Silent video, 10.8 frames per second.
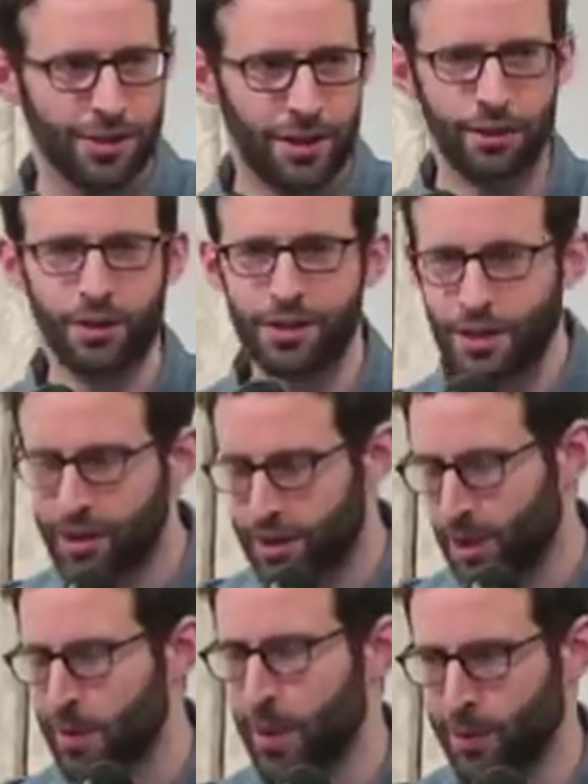And you can see this
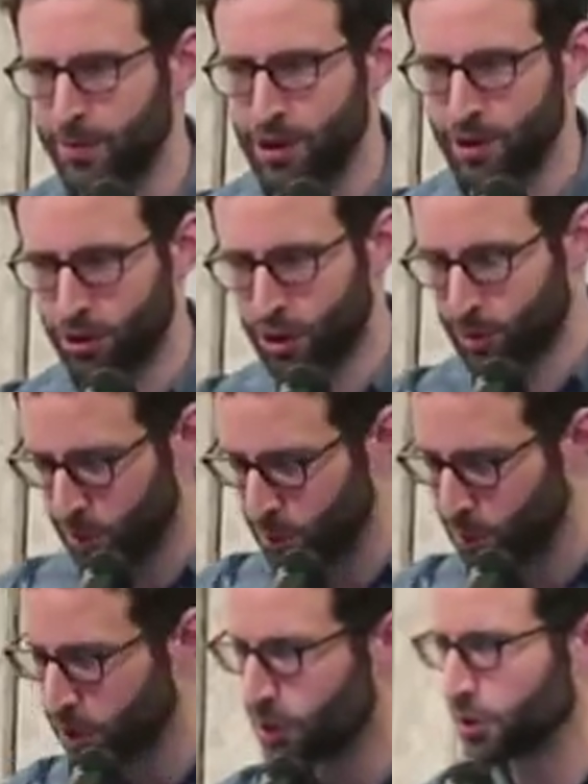on a map we've done in New York where
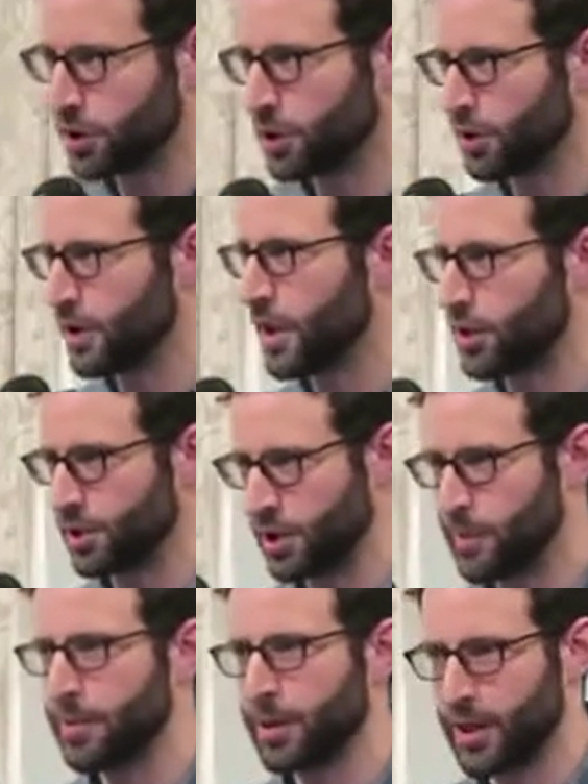we literally show the NYCHA, the
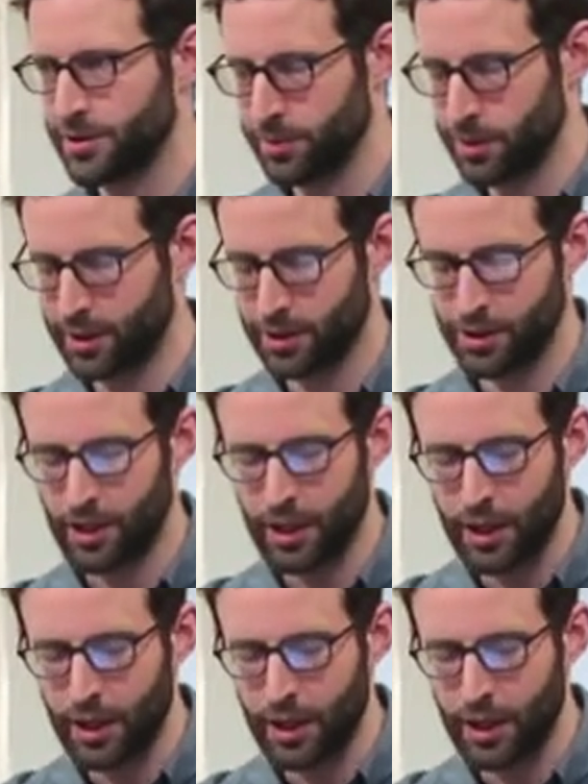public housing buildings,